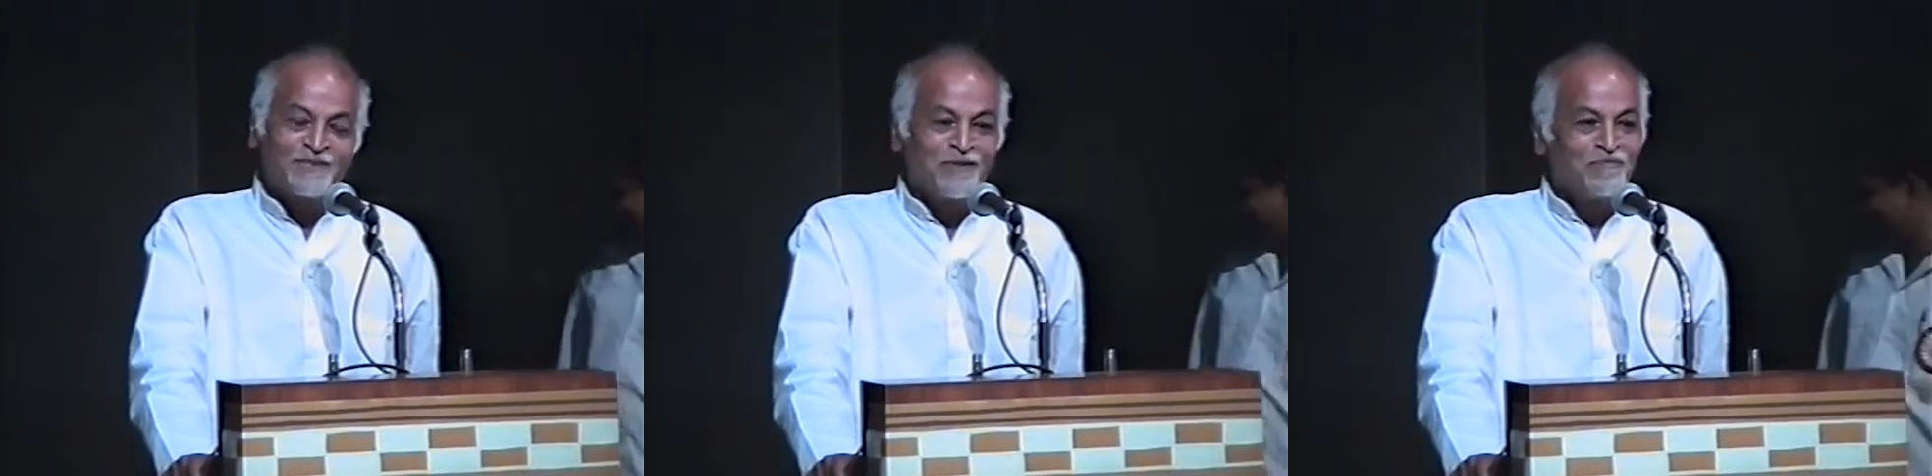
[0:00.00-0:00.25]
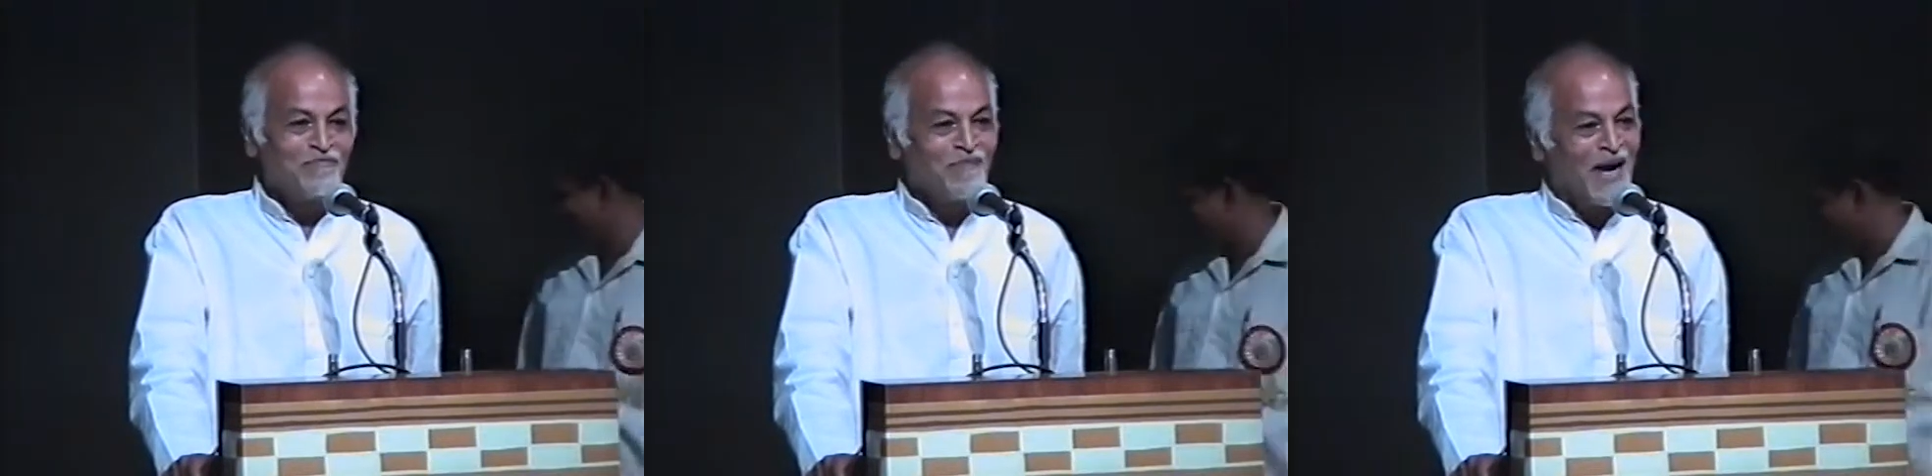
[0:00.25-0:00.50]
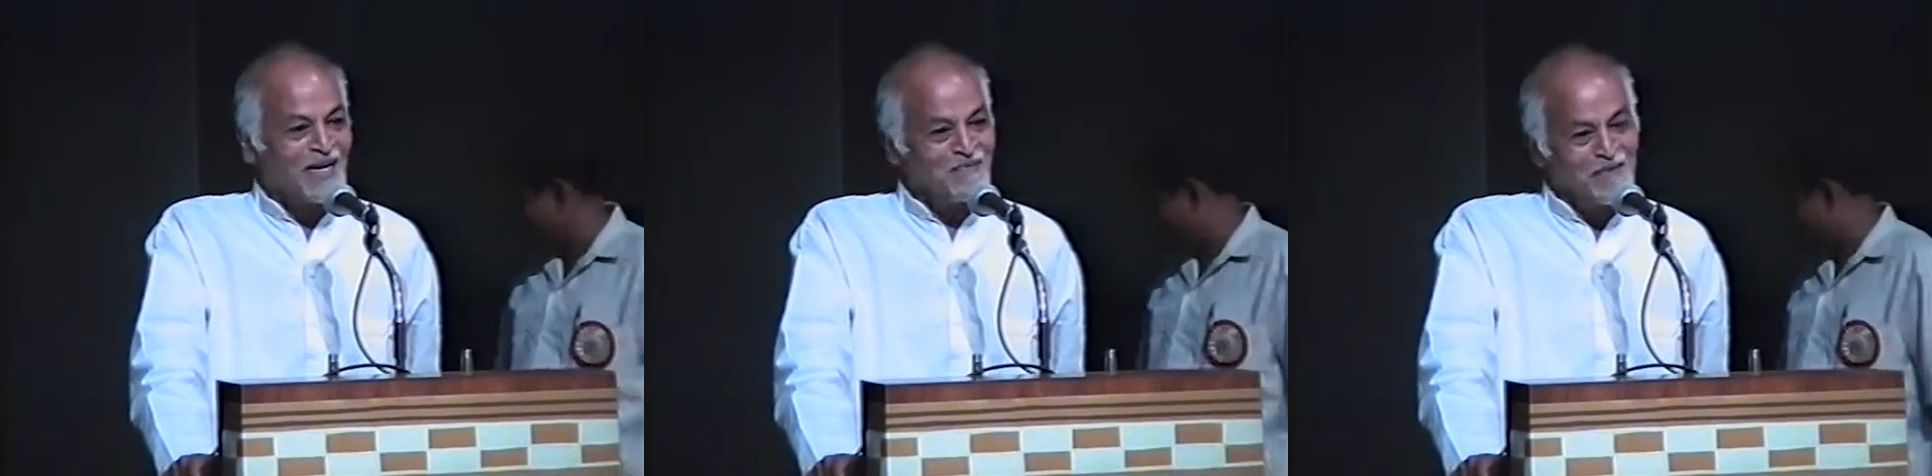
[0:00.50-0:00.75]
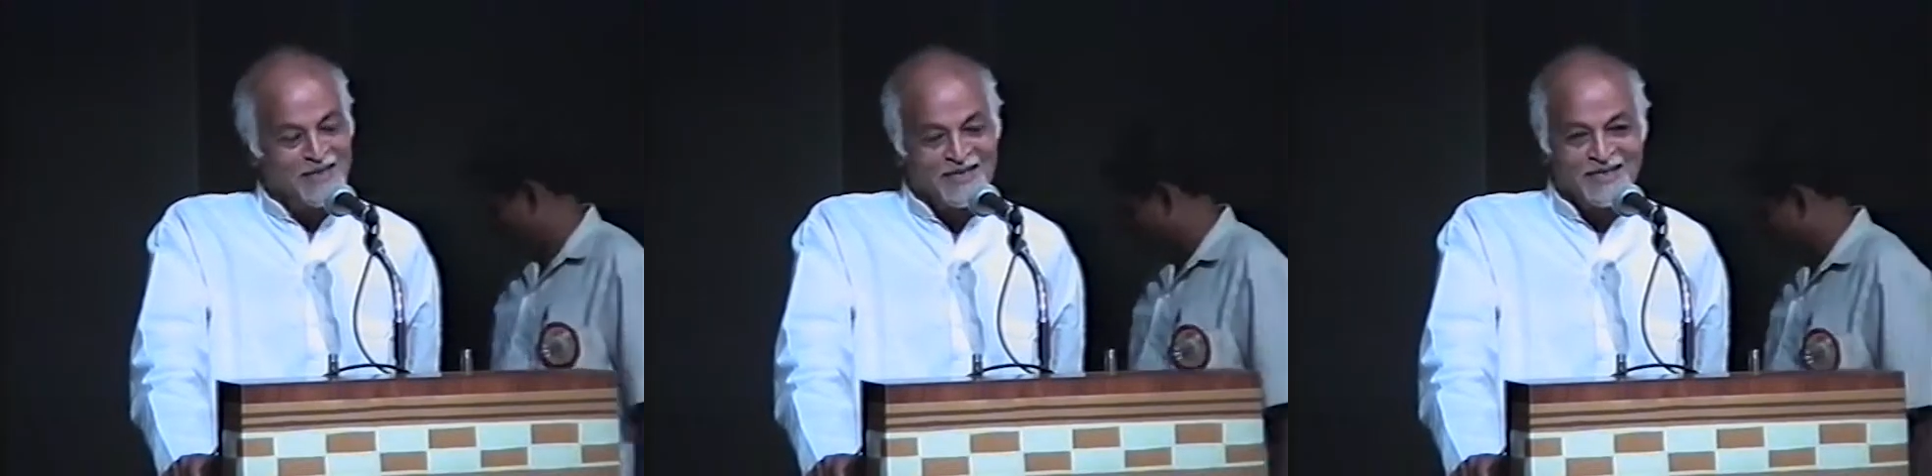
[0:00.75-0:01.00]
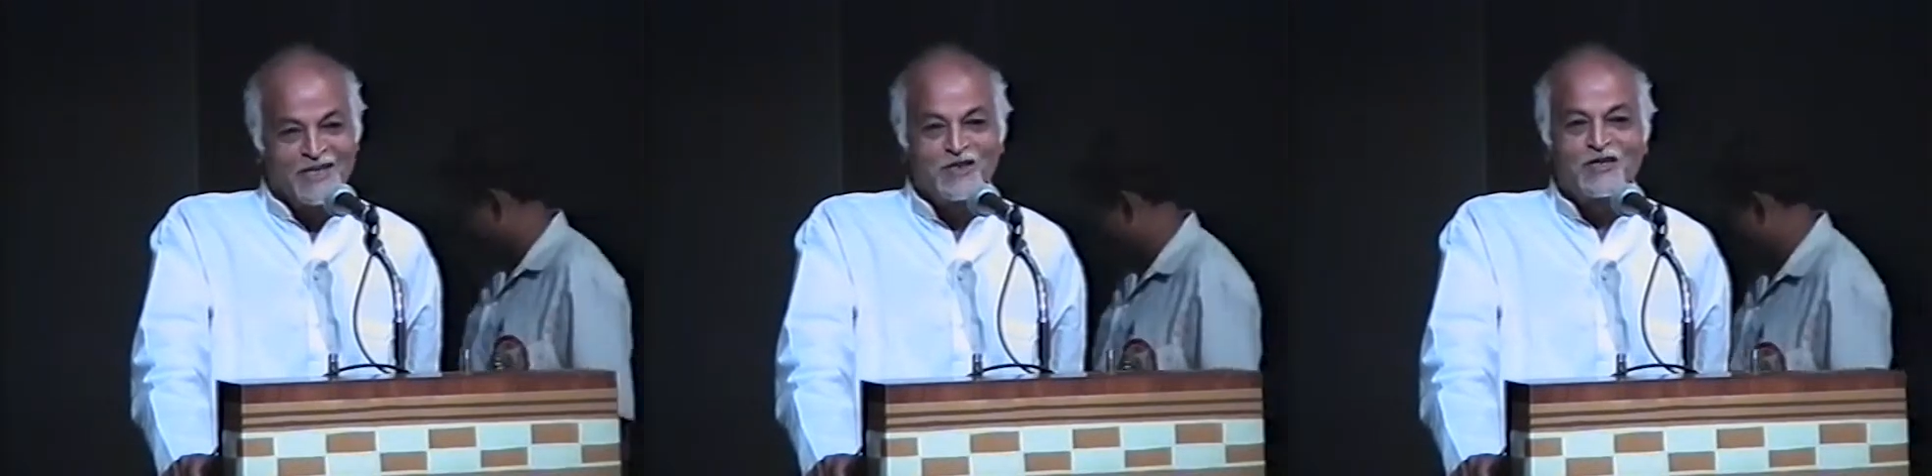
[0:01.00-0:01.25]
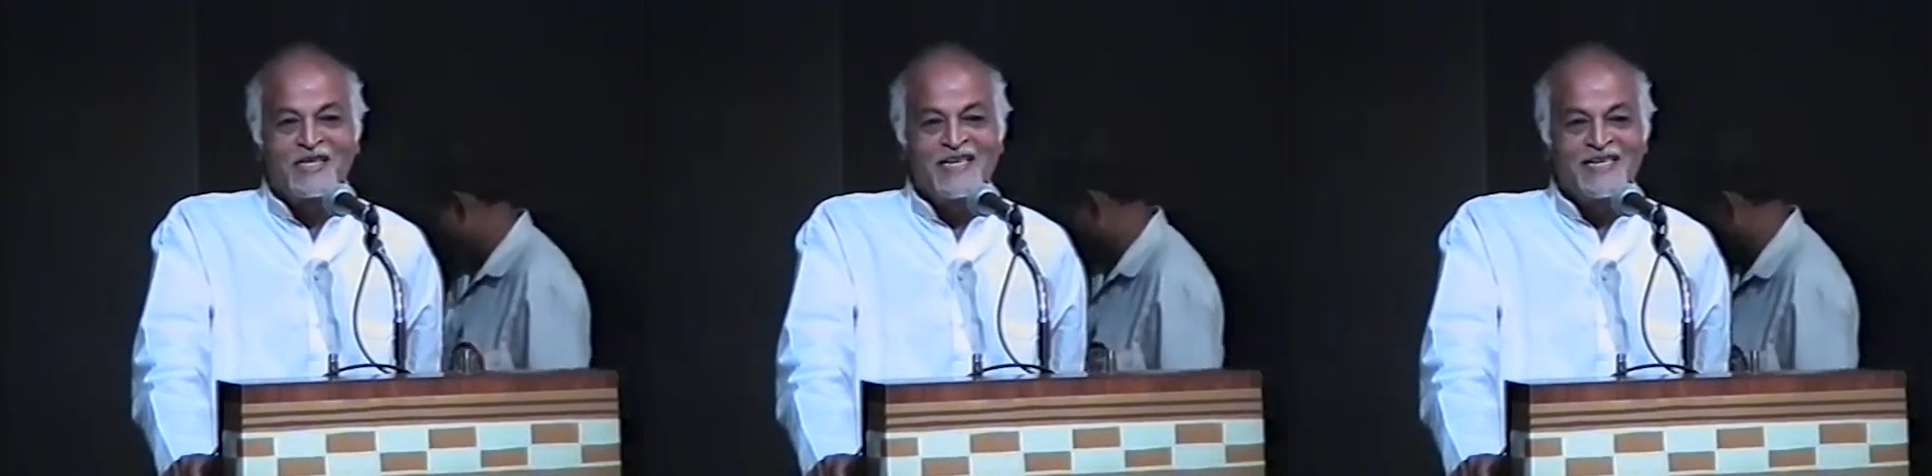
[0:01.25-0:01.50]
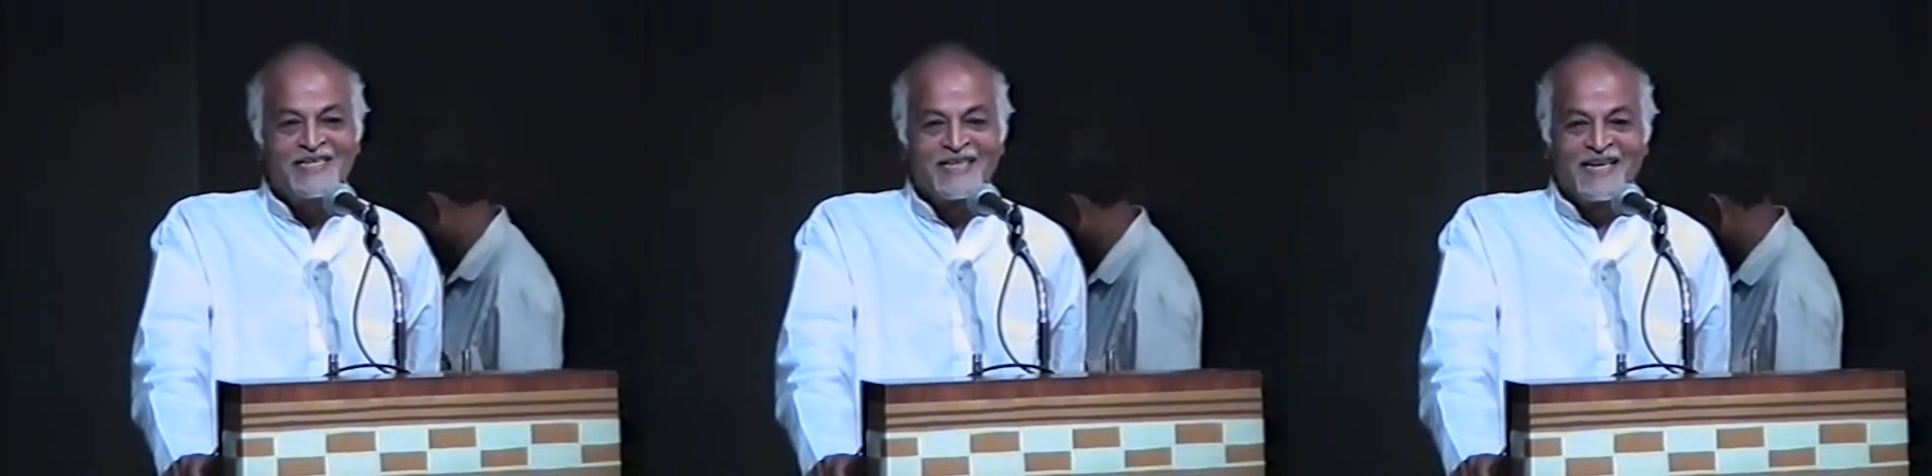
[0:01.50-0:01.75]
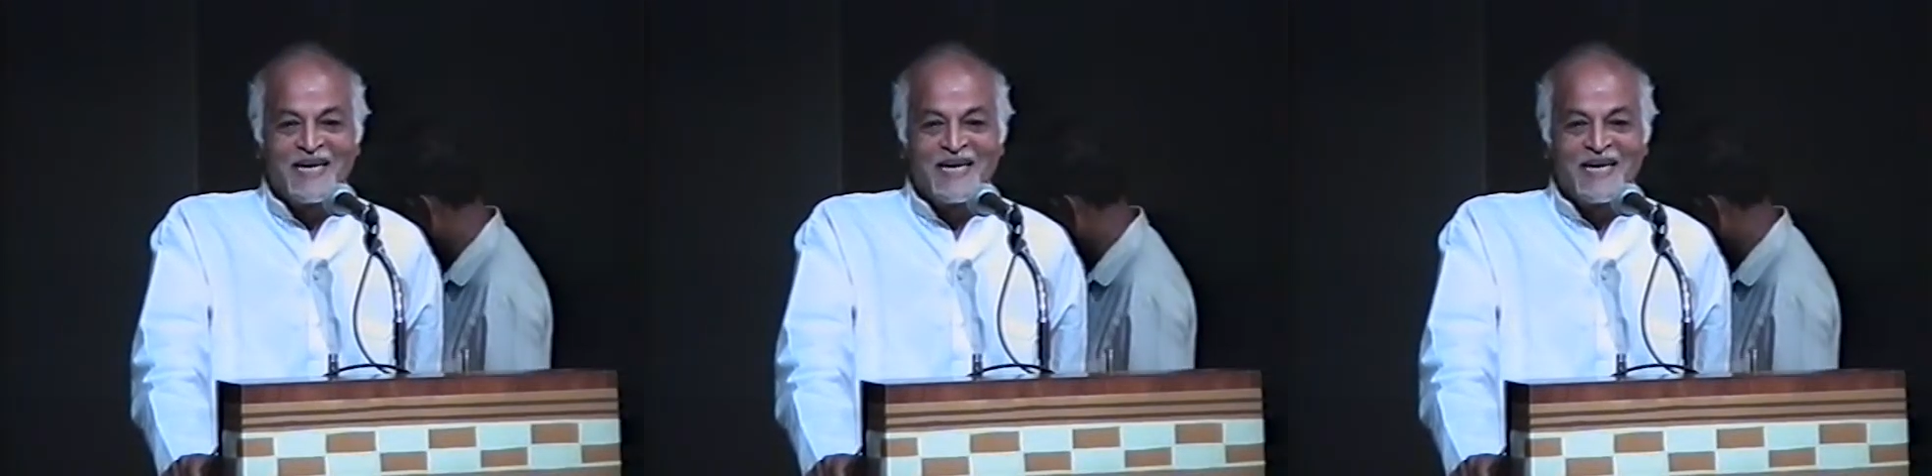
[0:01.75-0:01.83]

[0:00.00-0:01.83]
from my mother country,